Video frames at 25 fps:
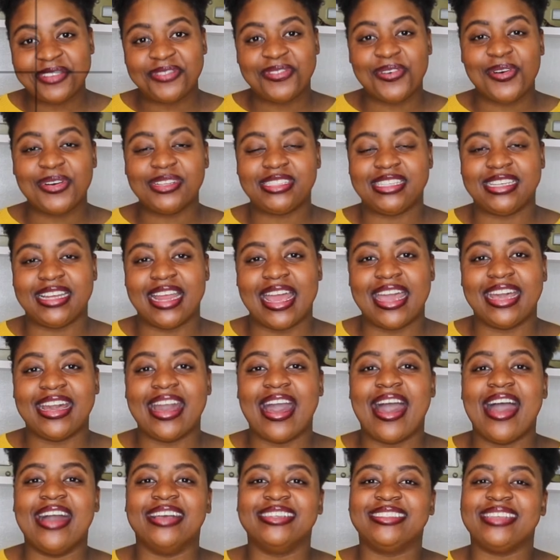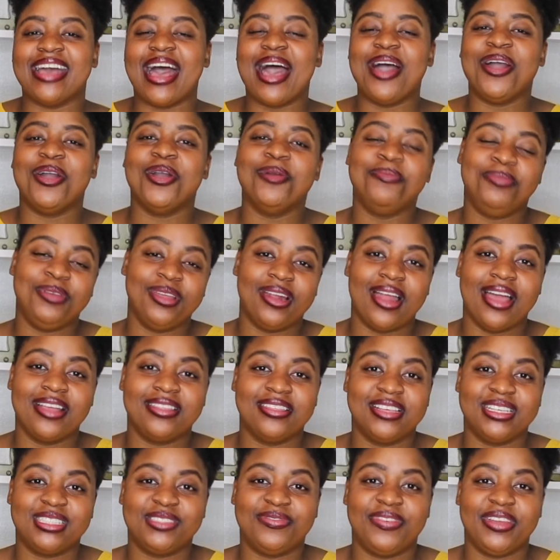it for today guys i hope you
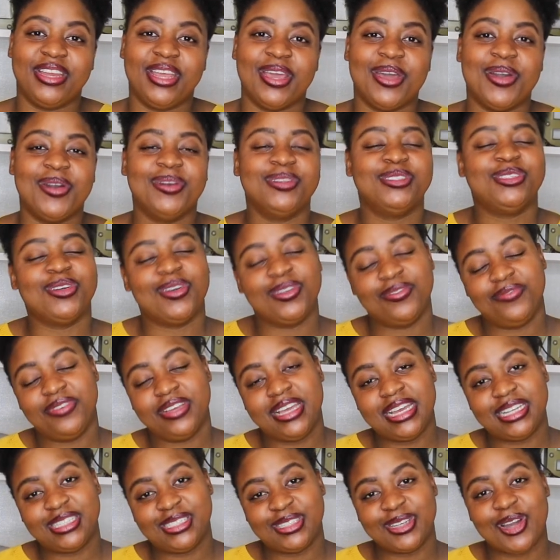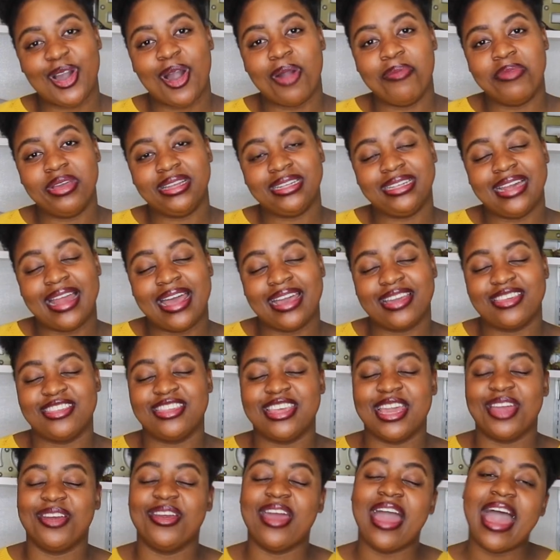liked this video don't forget to comment like
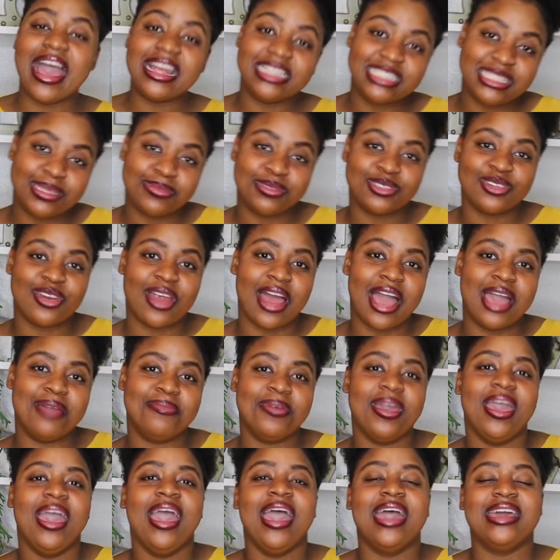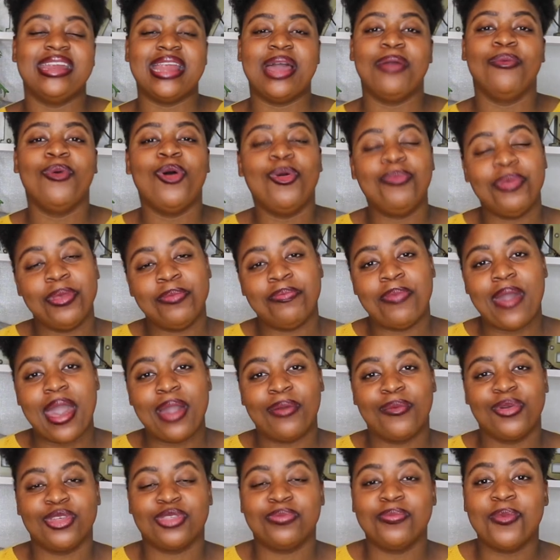share and subscribe and i will be
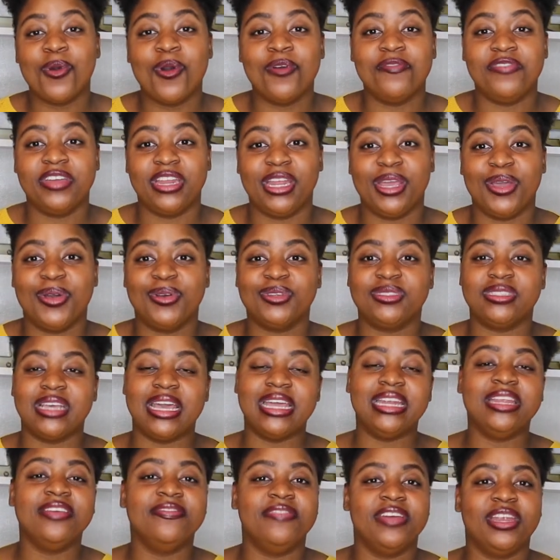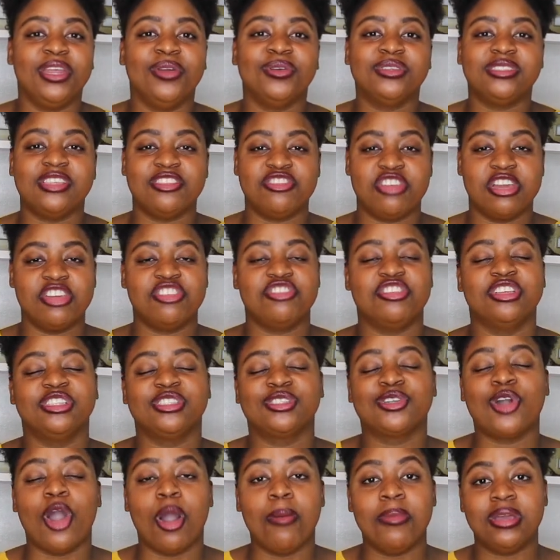back with more videos any video
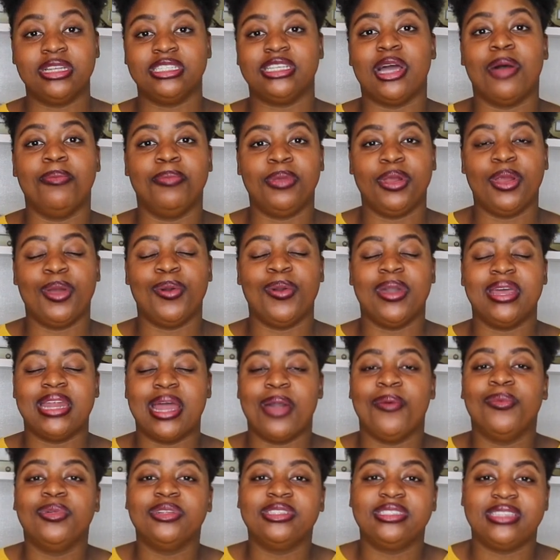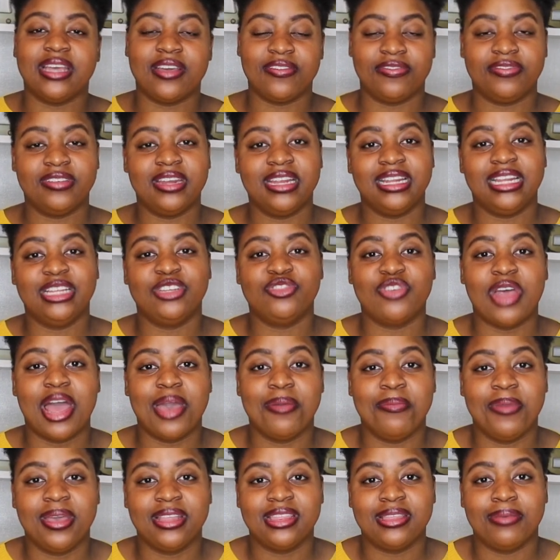suggestions comment down below and i will definitely
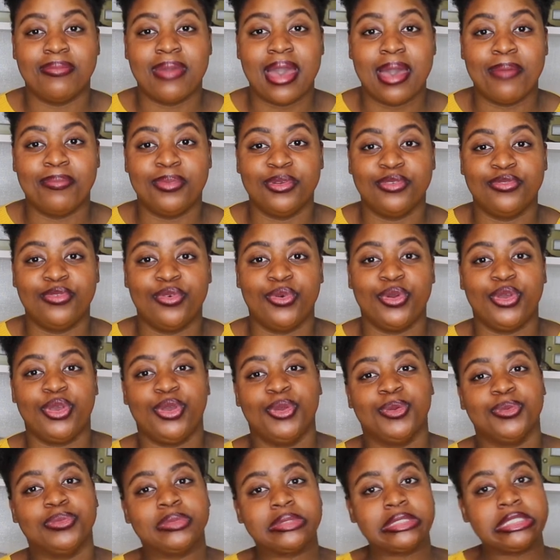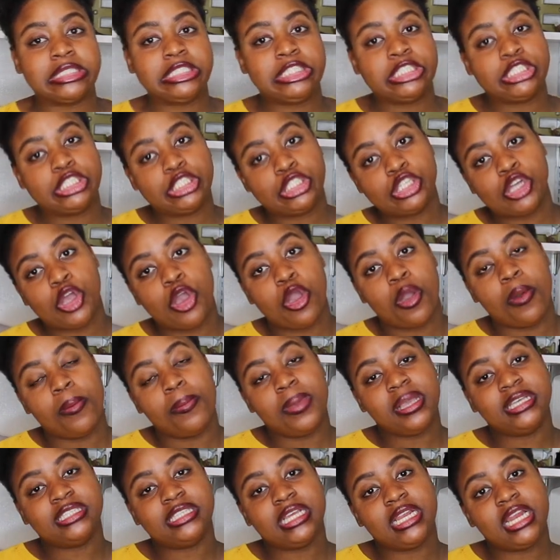try and make them happen for you
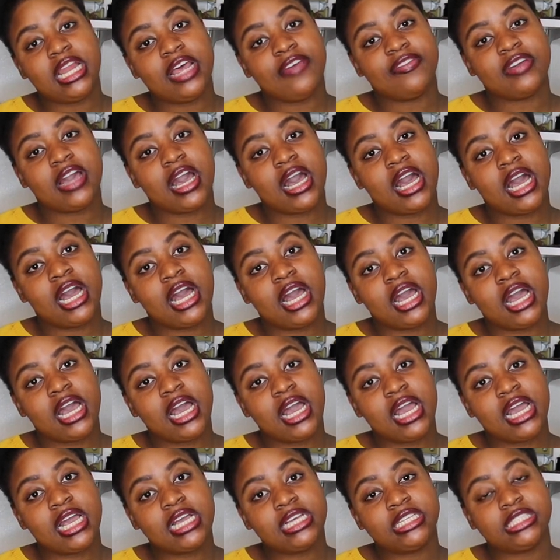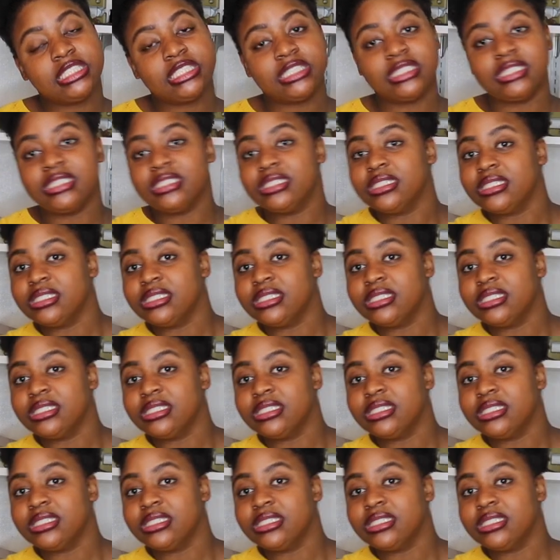peace and love guys